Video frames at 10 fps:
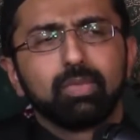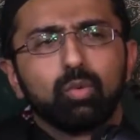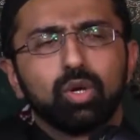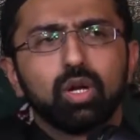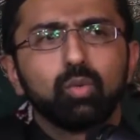
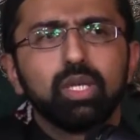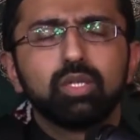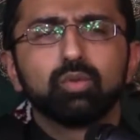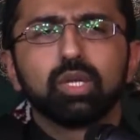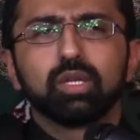What are we
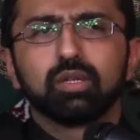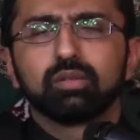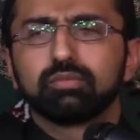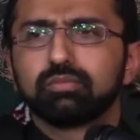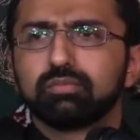doing
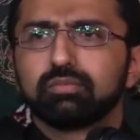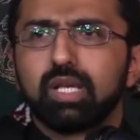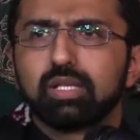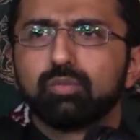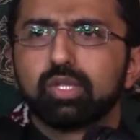
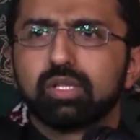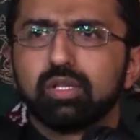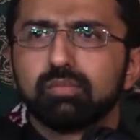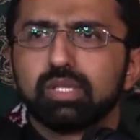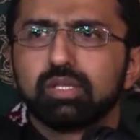as
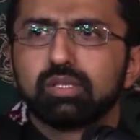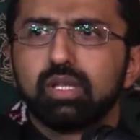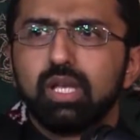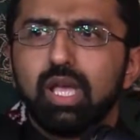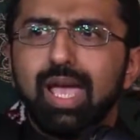Muslims?
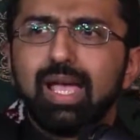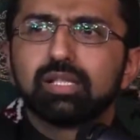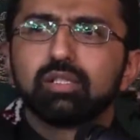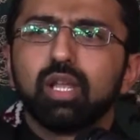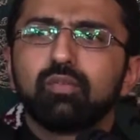
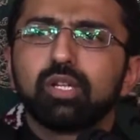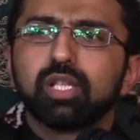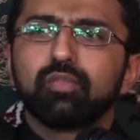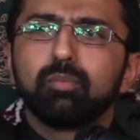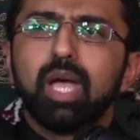As
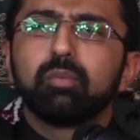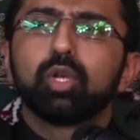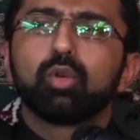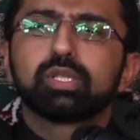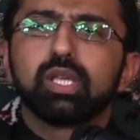lovers of Imam
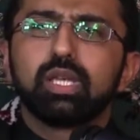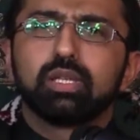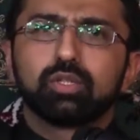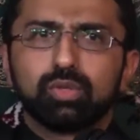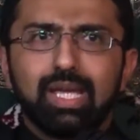
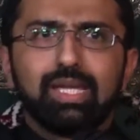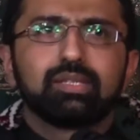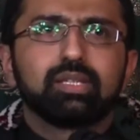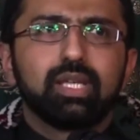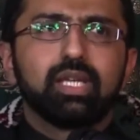al-Hussain, tonight,
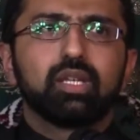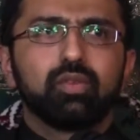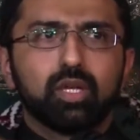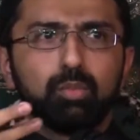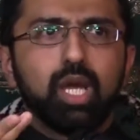the night of
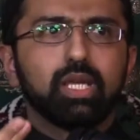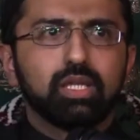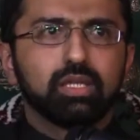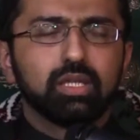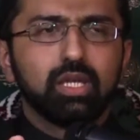
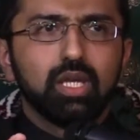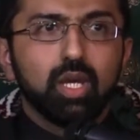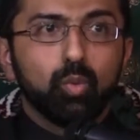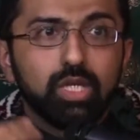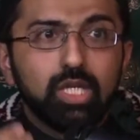Arbaeen,
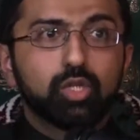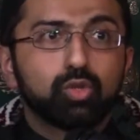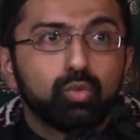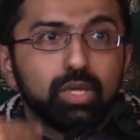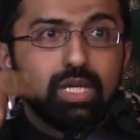we need
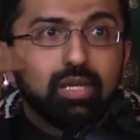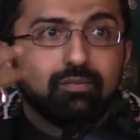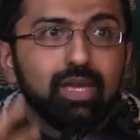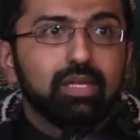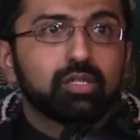to
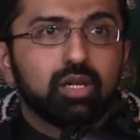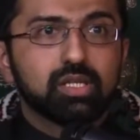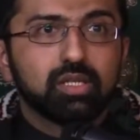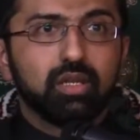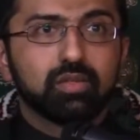reinvent
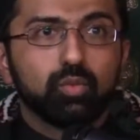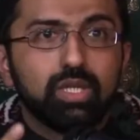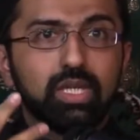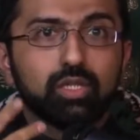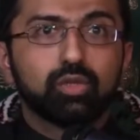ourselves. We
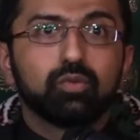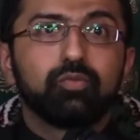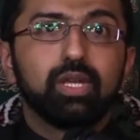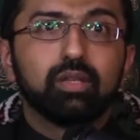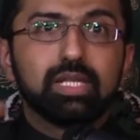need to
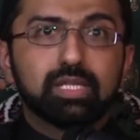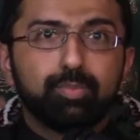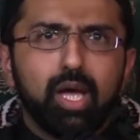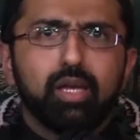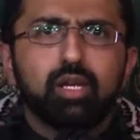feel
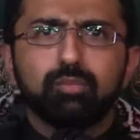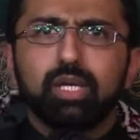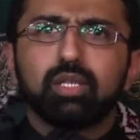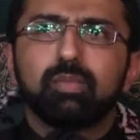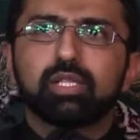inspired
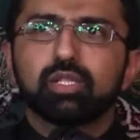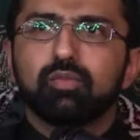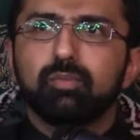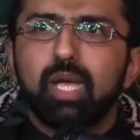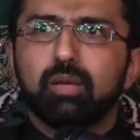by the message
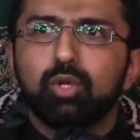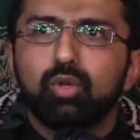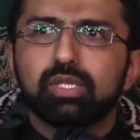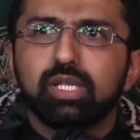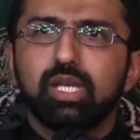of Imam
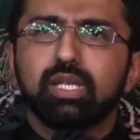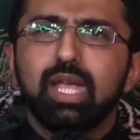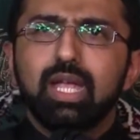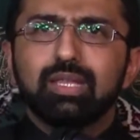al-Hussain.